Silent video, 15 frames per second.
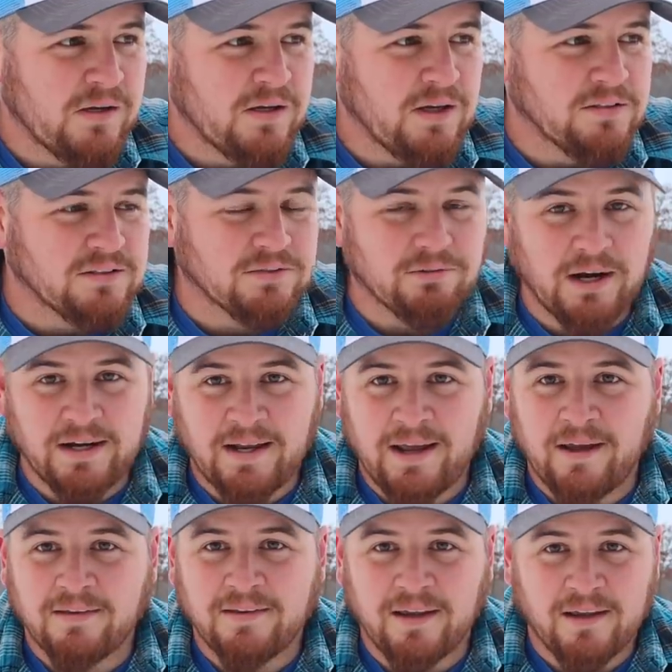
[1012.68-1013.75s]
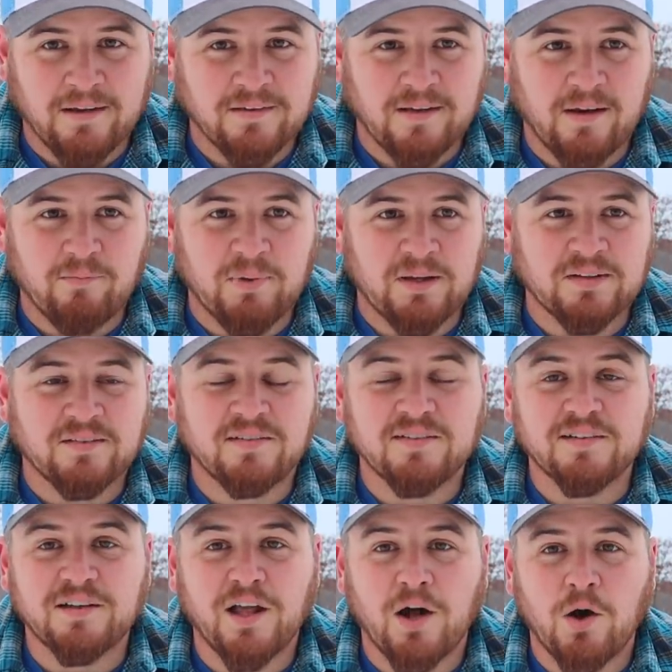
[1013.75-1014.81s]
It's just right now things have been
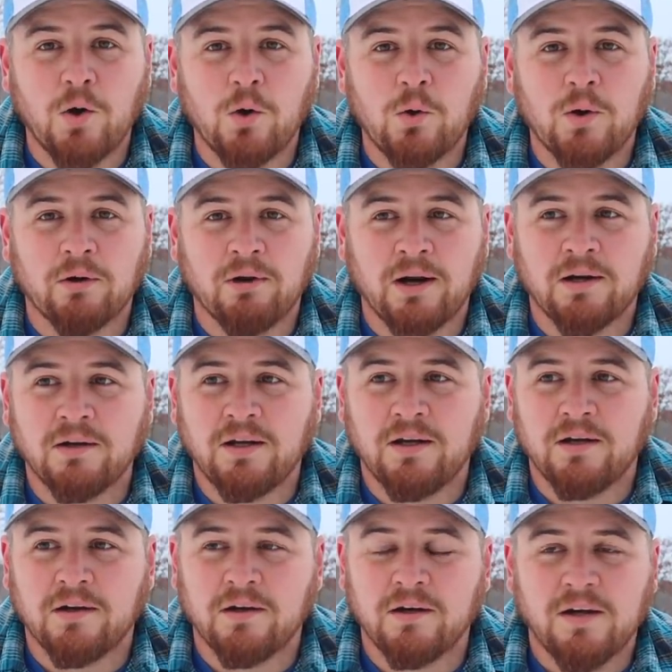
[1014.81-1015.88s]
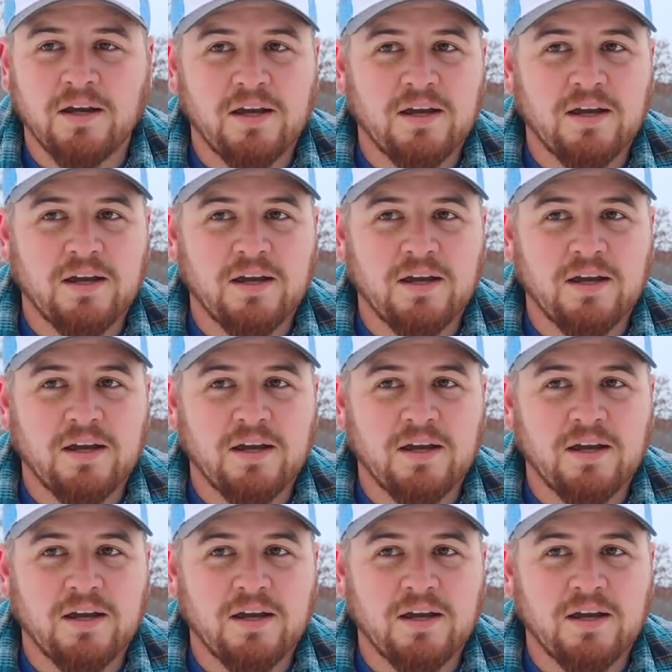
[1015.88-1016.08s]
slow around here,